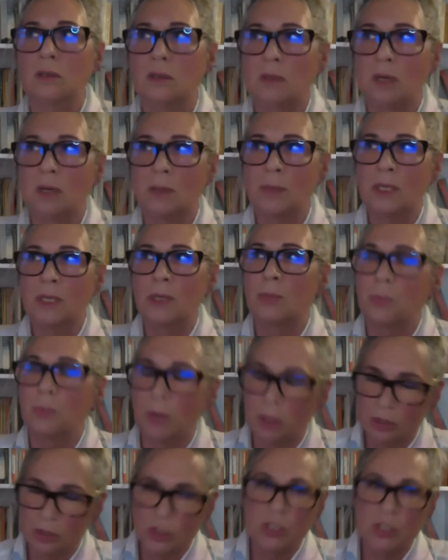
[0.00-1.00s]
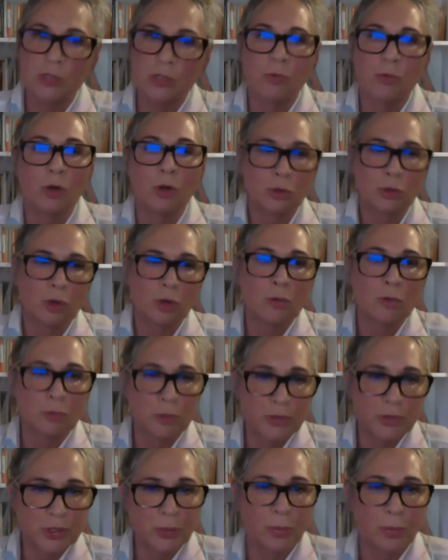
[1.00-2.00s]
I mean, she wrote
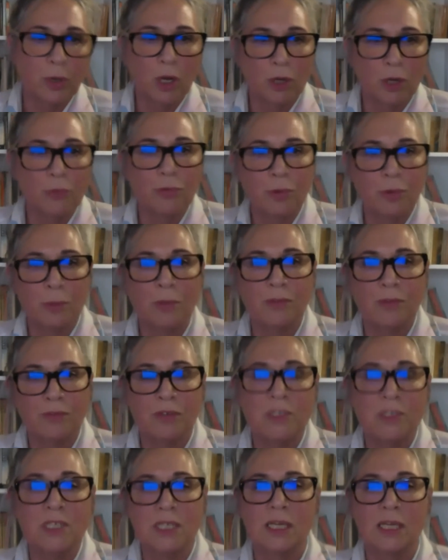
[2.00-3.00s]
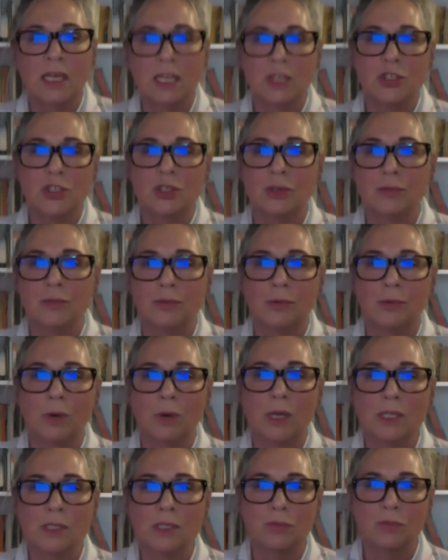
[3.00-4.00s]
novels apart from the Vindication of the
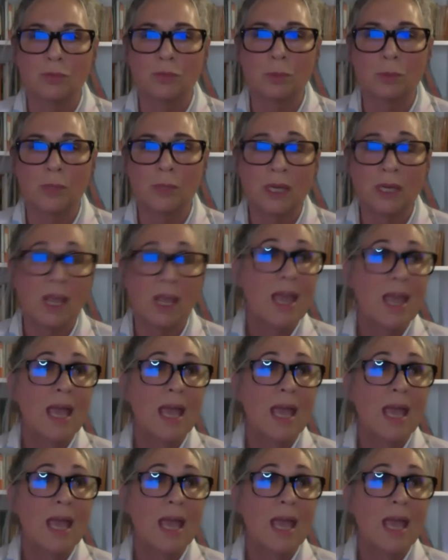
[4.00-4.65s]
Rights of Women.